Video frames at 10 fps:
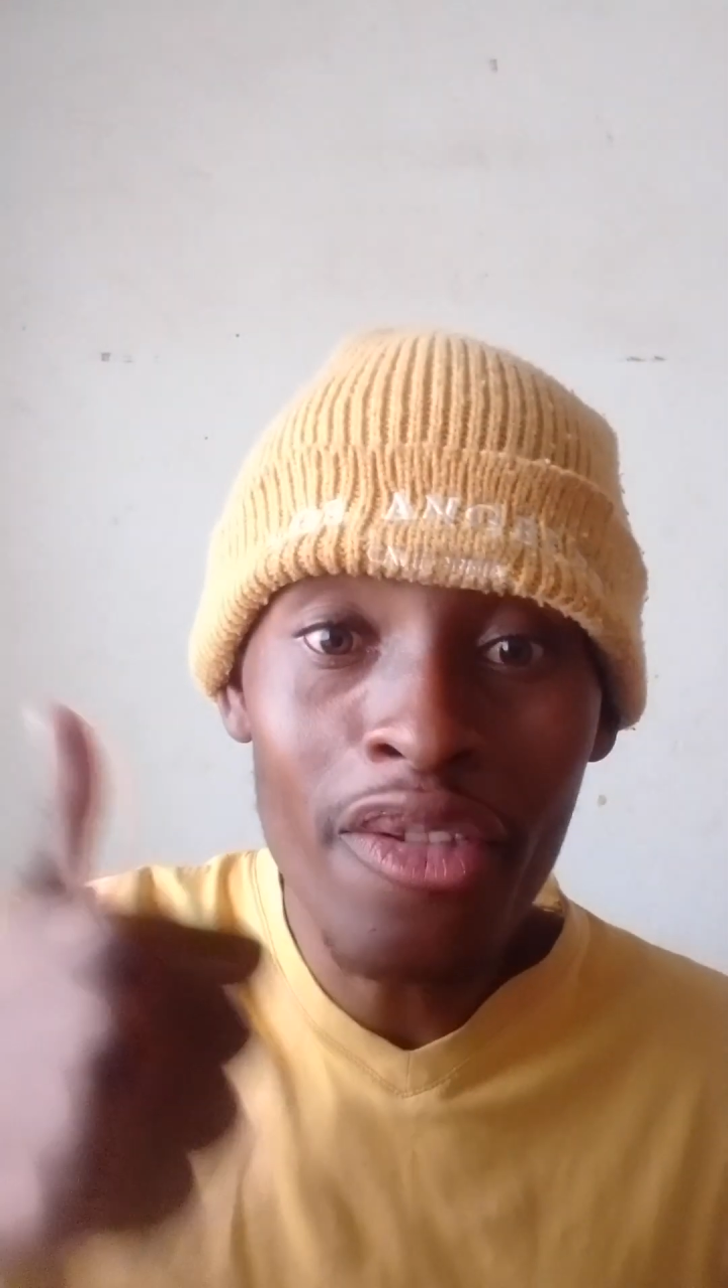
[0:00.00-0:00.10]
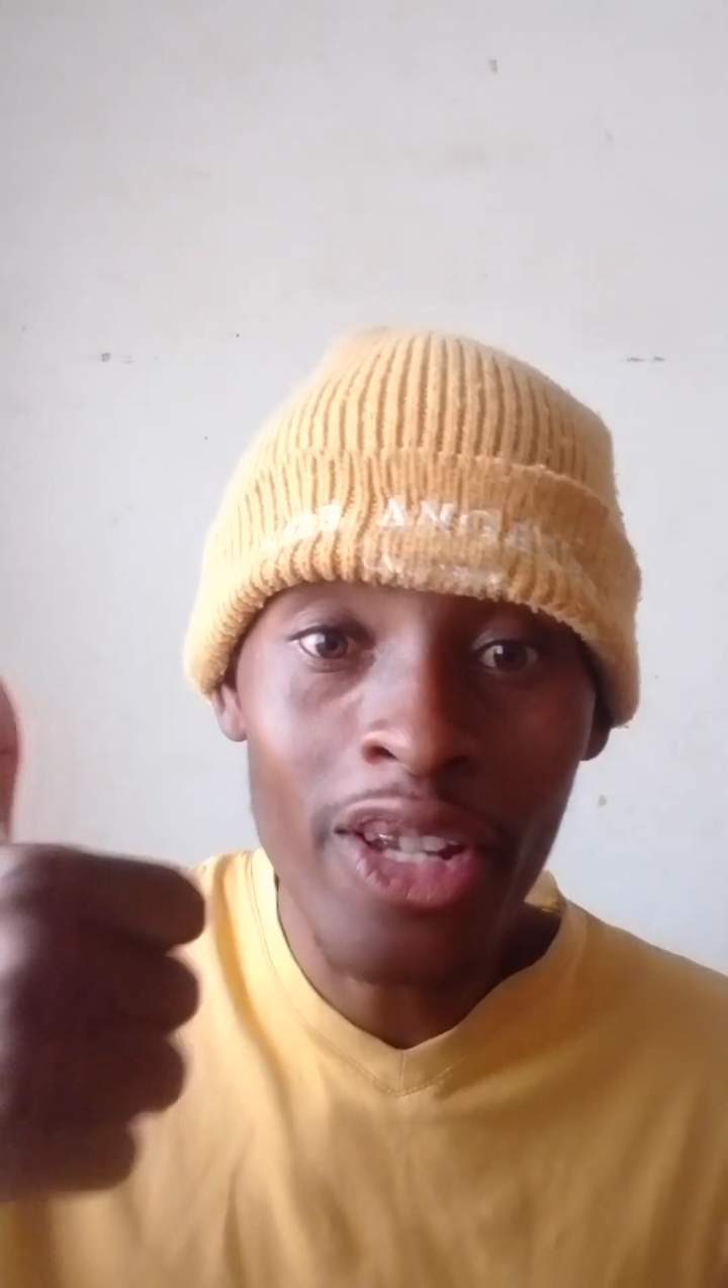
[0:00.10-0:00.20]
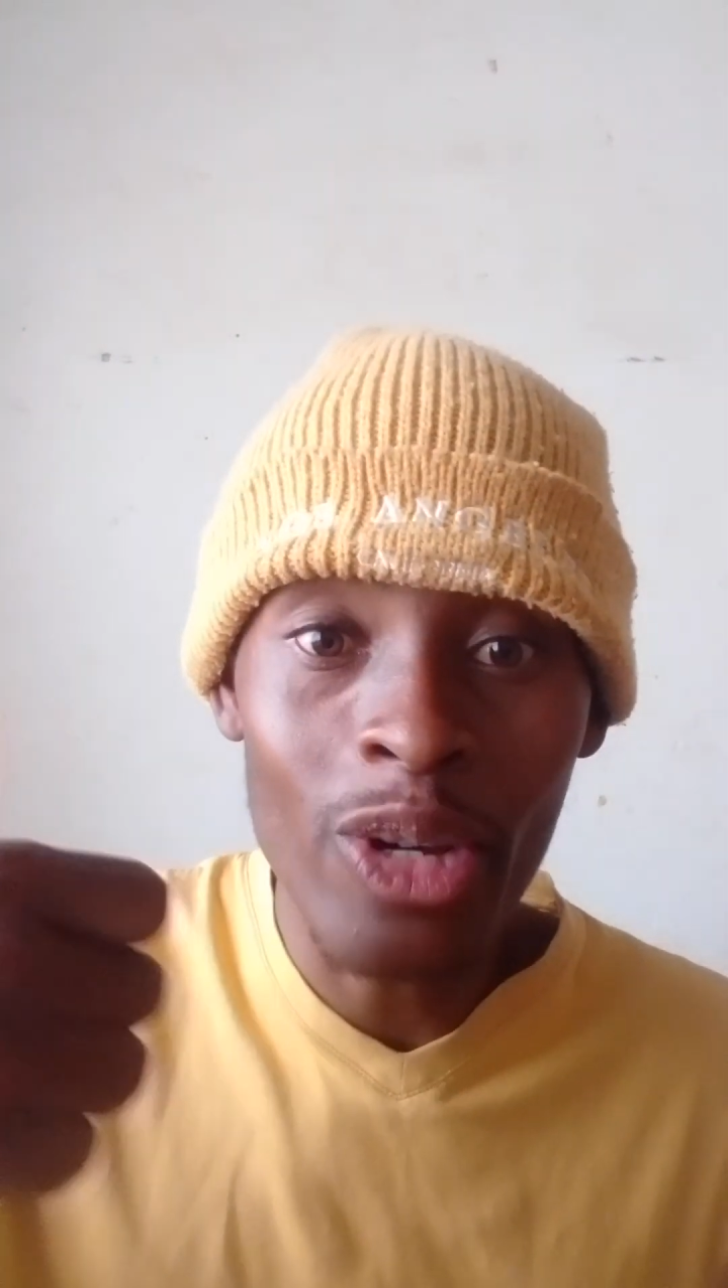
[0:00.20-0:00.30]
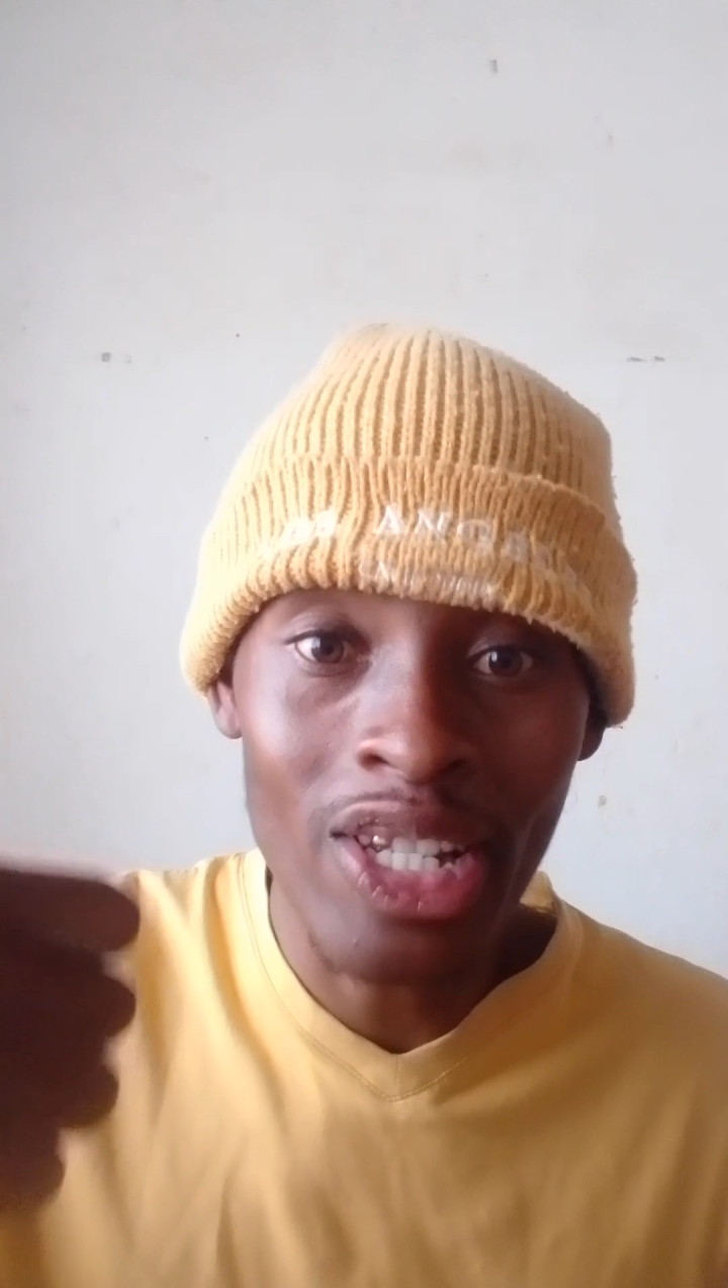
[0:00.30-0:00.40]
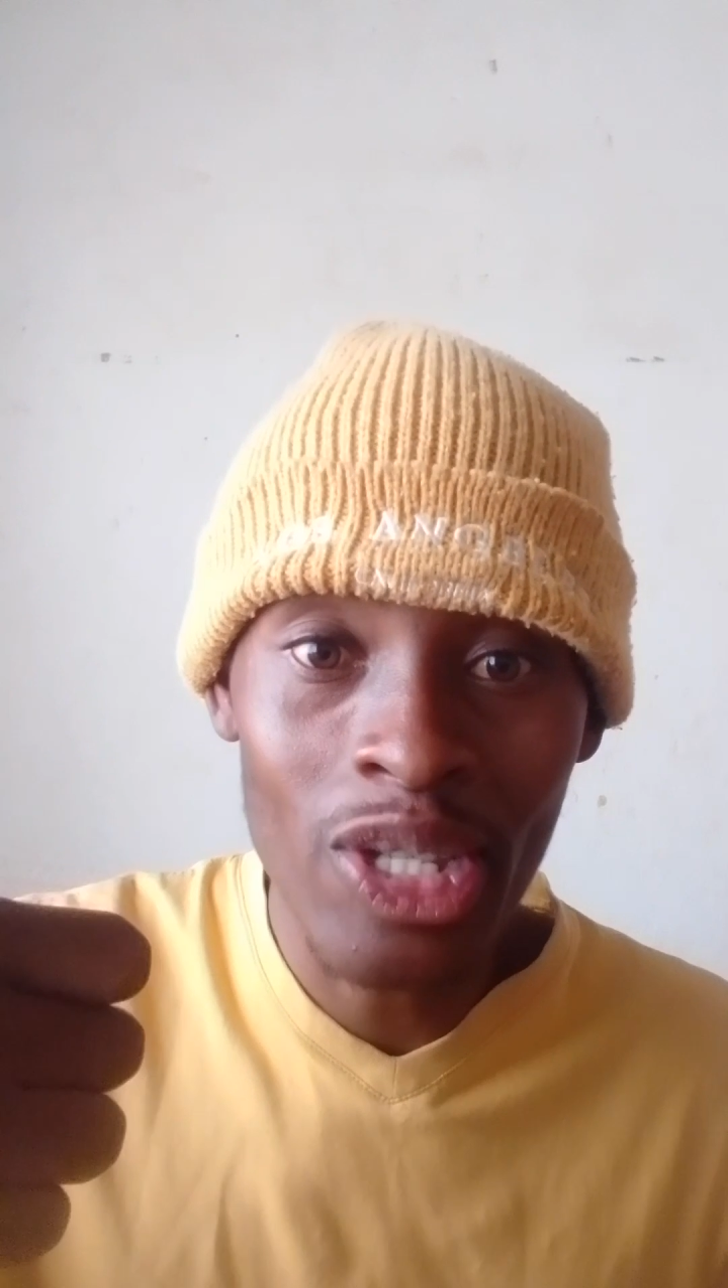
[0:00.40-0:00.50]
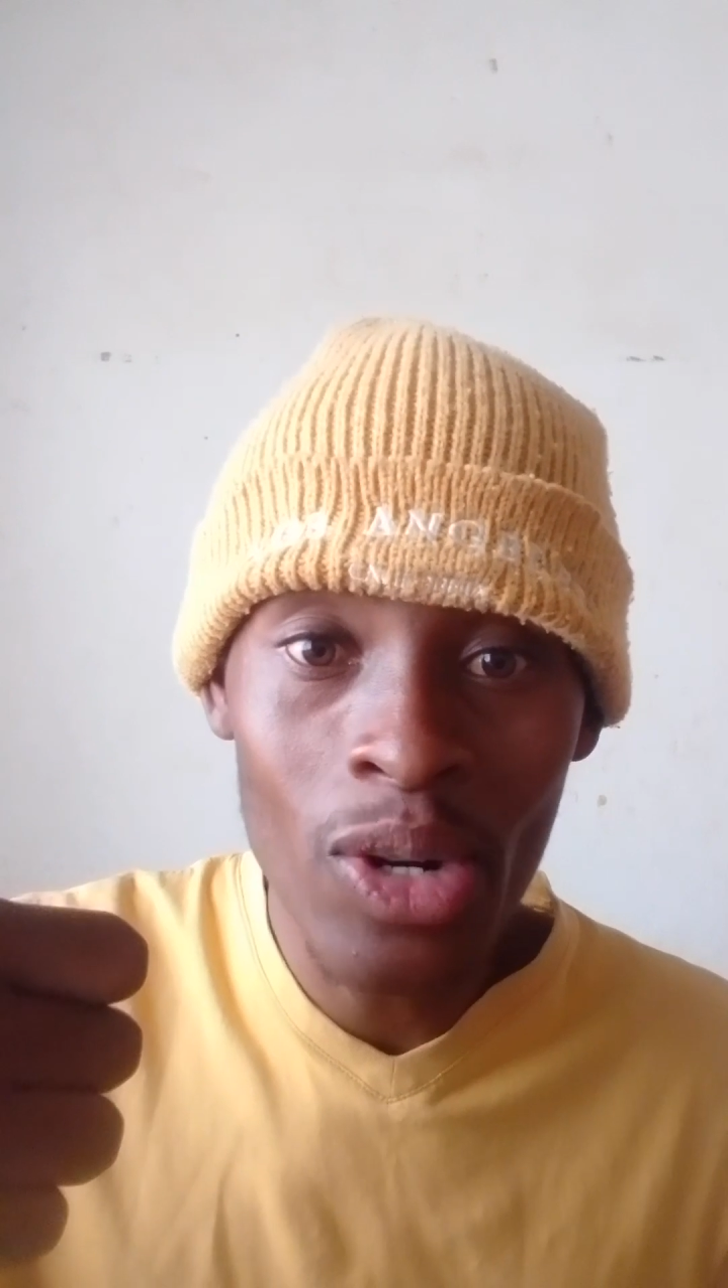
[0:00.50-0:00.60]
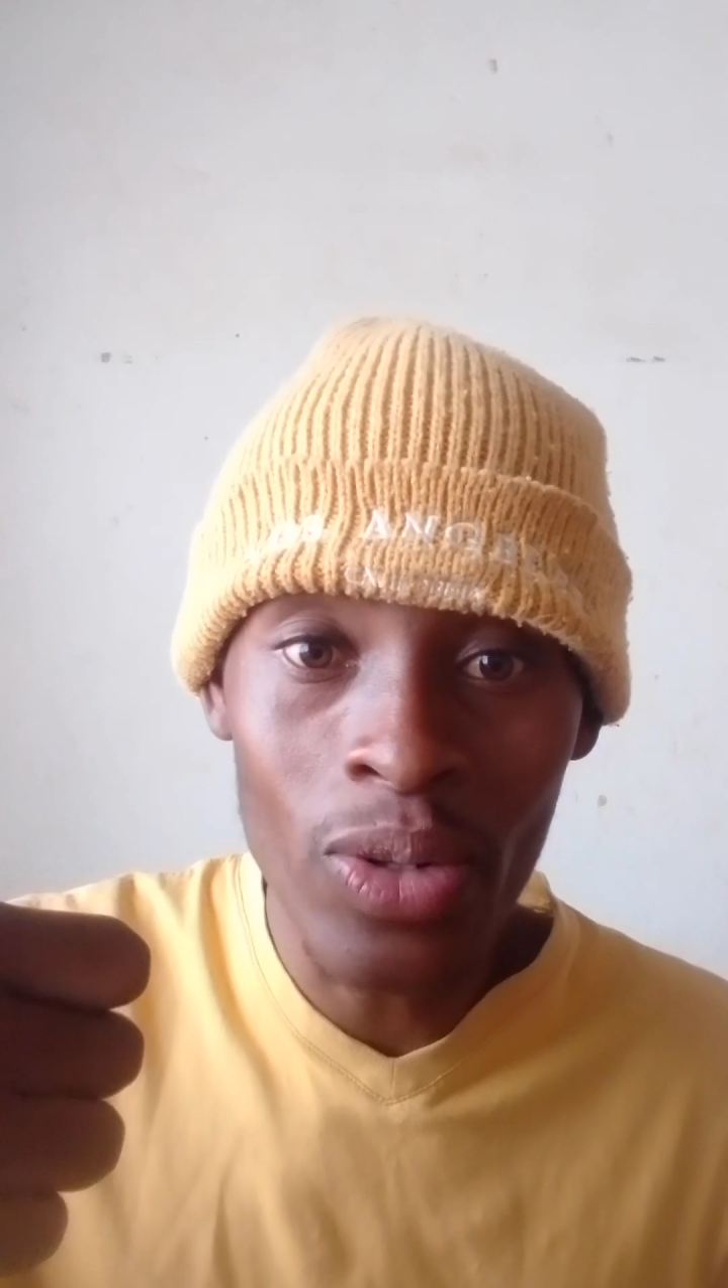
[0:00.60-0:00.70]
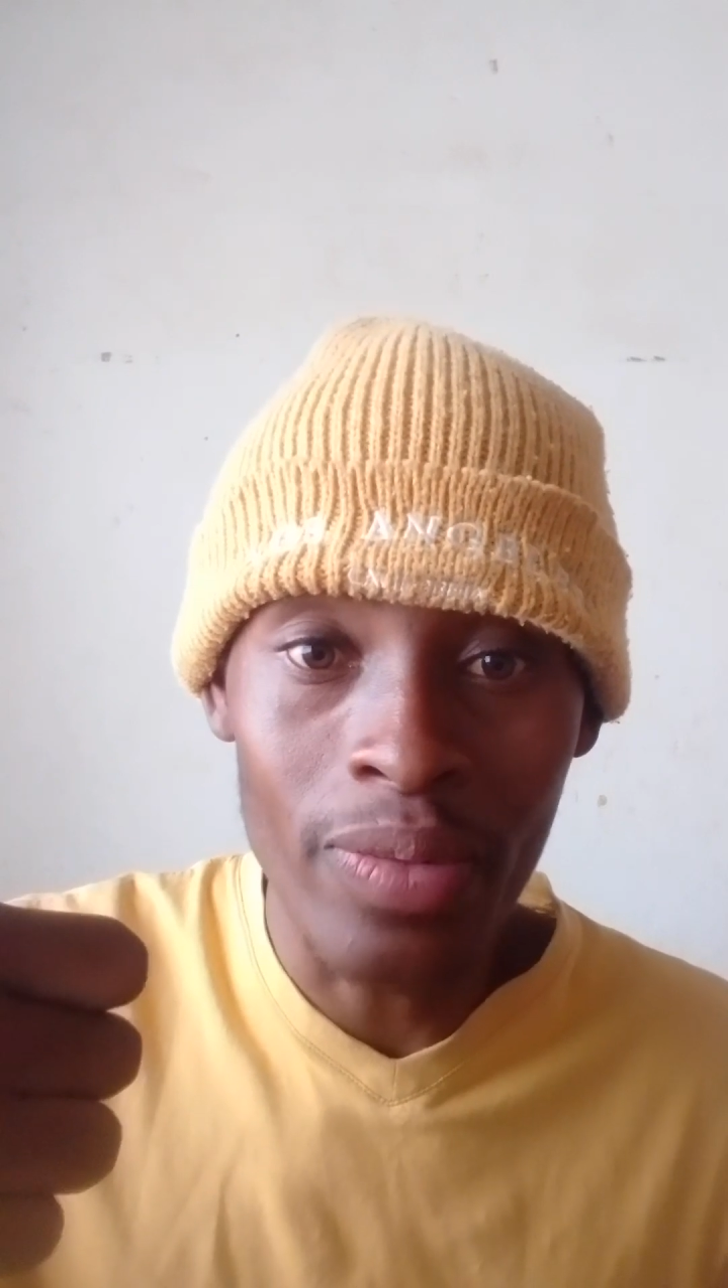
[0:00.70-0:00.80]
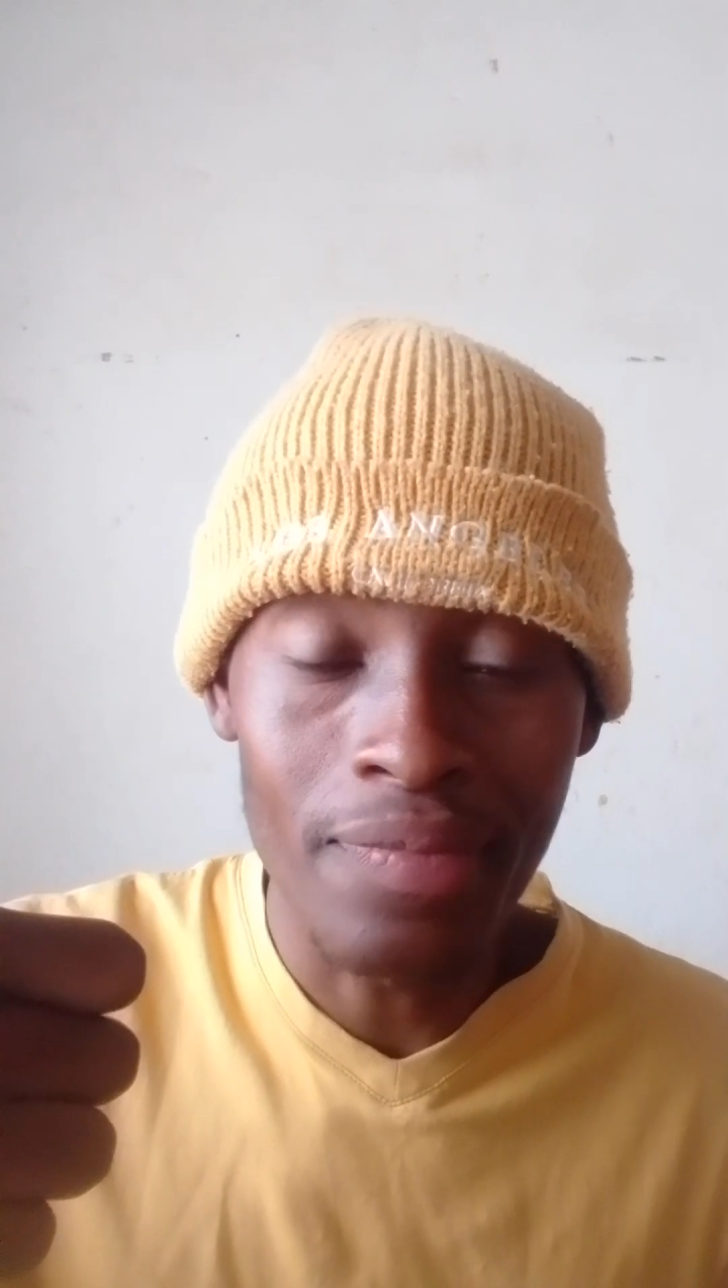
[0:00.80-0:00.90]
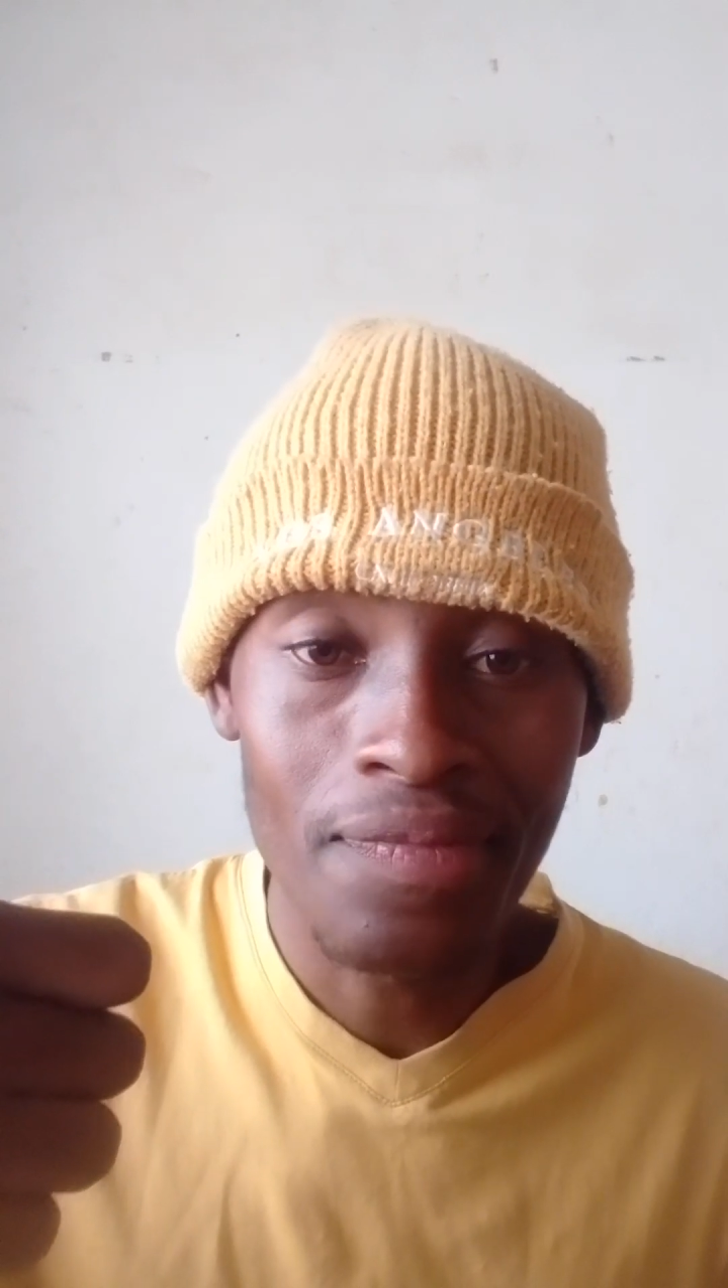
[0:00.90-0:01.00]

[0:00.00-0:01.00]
if it was true.